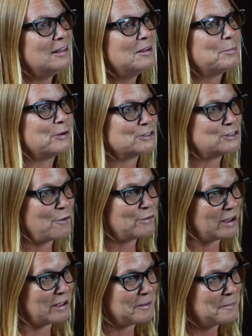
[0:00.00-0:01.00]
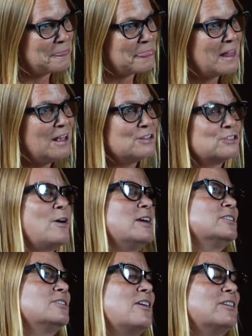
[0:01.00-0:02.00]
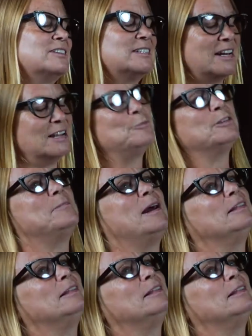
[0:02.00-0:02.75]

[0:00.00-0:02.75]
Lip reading: persona. So I started sitting with my